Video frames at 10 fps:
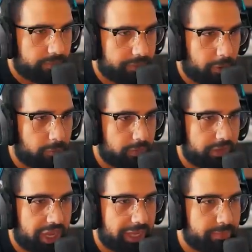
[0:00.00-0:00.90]
Don't
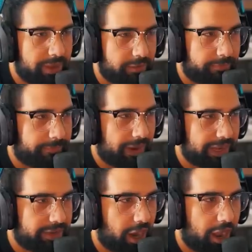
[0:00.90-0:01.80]
kick me, you
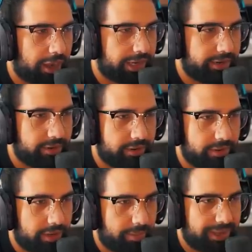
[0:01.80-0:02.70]
fucking dog!
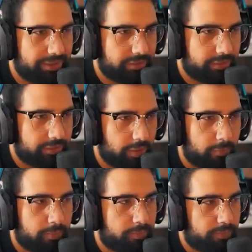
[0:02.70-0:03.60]
I mean,
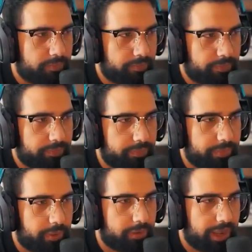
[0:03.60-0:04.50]
don't...
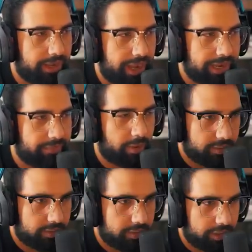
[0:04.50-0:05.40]
Okay, I give
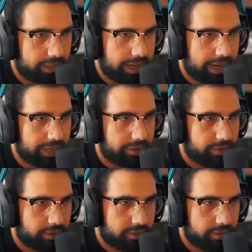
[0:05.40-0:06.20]
up. Get out of here.